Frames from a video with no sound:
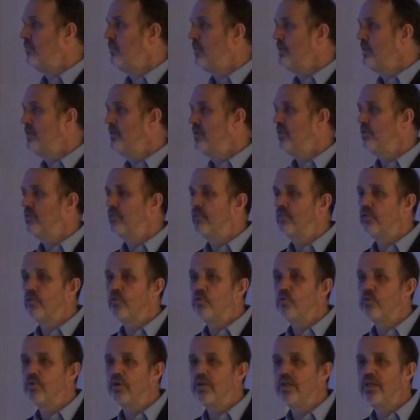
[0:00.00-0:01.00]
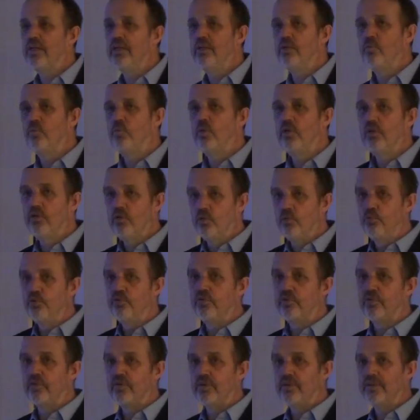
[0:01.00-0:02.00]
for instance, Ukraine will
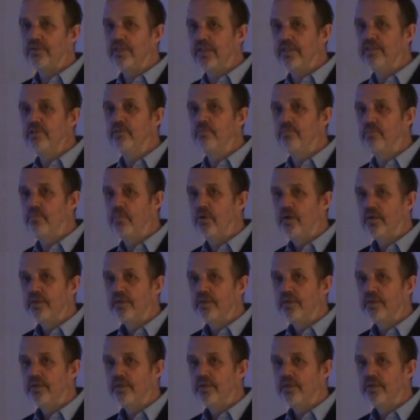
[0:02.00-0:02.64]
lose nine,